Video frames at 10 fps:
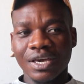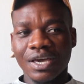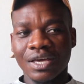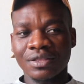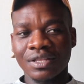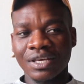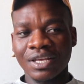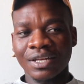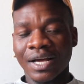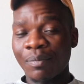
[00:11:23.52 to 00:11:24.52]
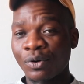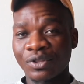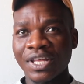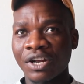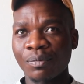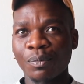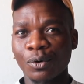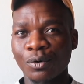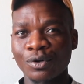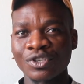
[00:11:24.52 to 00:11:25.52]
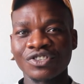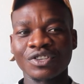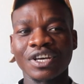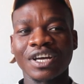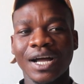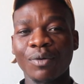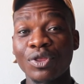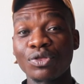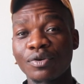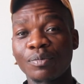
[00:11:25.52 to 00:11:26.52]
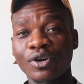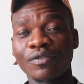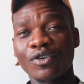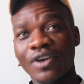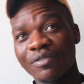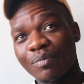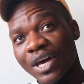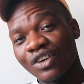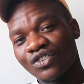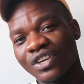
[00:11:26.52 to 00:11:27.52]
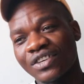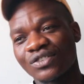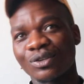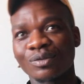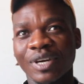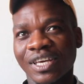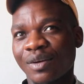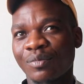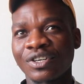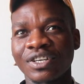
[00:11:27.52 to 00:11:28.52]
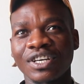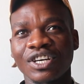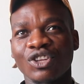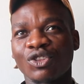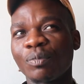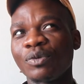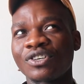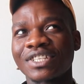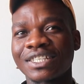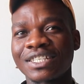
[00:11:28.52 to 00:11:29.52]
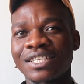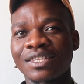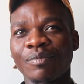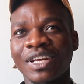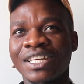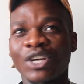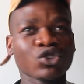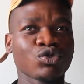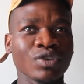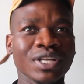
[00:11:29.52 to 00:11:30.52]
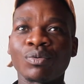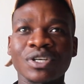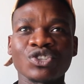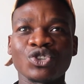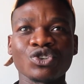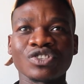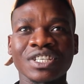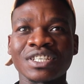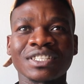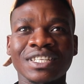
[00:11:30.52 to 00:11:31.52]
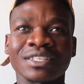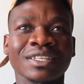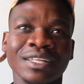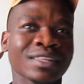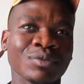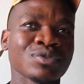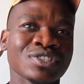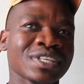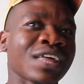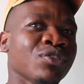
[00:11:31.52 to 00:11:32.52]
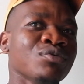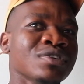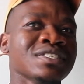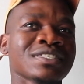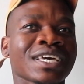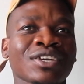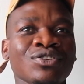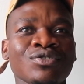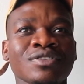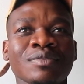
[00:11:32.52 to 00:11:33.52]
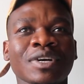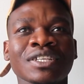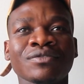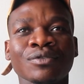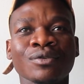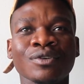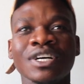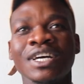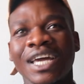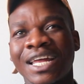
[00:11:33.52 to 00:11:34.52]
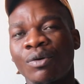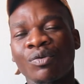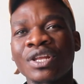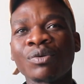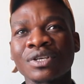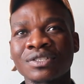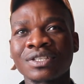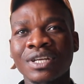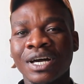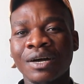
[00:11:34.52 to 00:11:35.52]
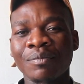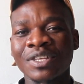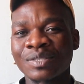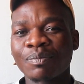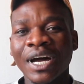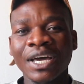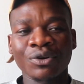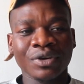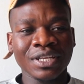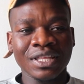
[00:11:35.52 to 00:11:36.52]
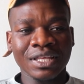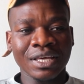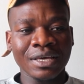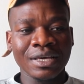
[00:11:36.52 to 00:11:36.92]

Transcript: and then I put that on pause. I went through a bit of a rough patch and I sold my camera. Not because I needed the money, I just really wasn't using it, and there was other reasons I could use the money for, and I really wasn't inspired or anything.